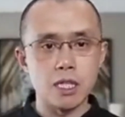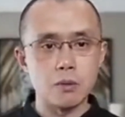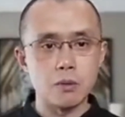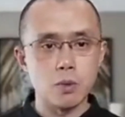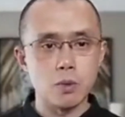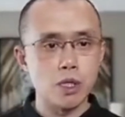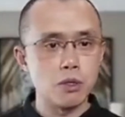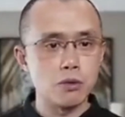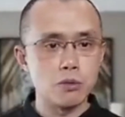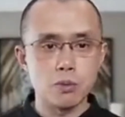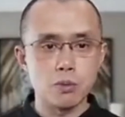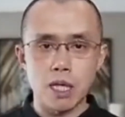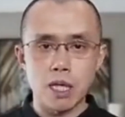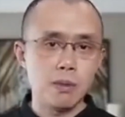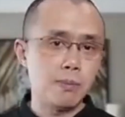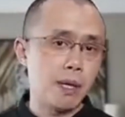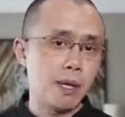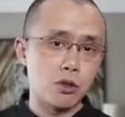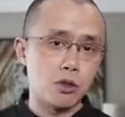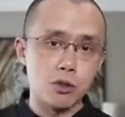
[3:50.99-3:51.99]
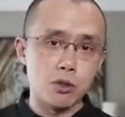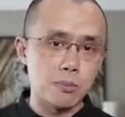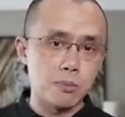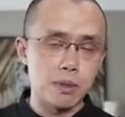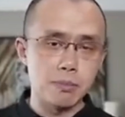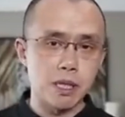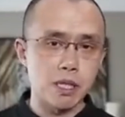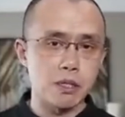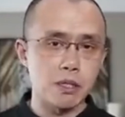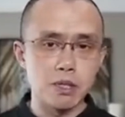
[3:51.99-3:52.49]
It may go
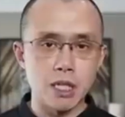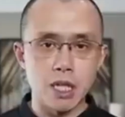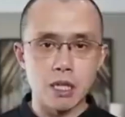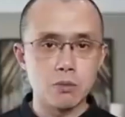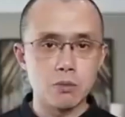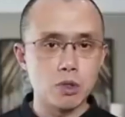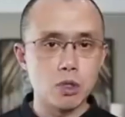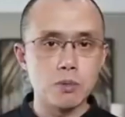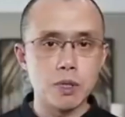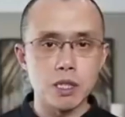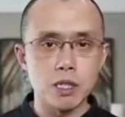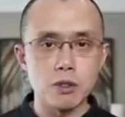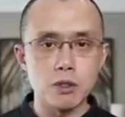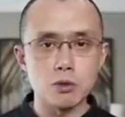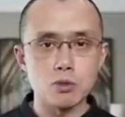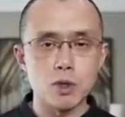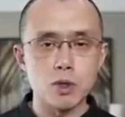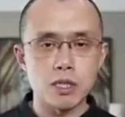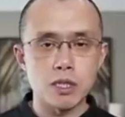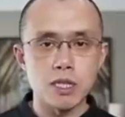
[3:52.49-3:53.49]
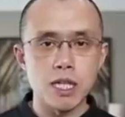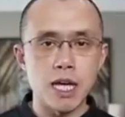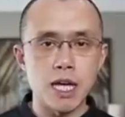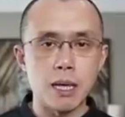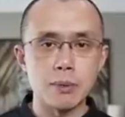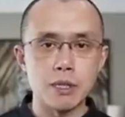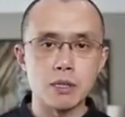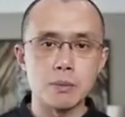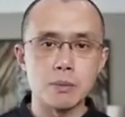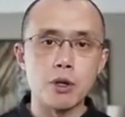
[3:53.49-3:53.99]
up, it may go down. Nobody knows what's going to
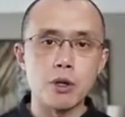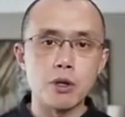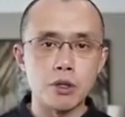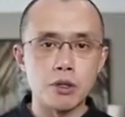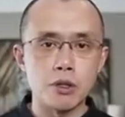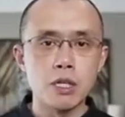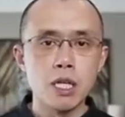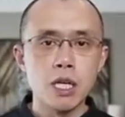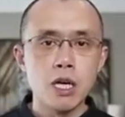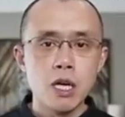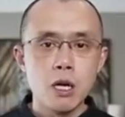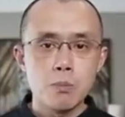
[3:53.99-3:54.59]
happen tomorrow.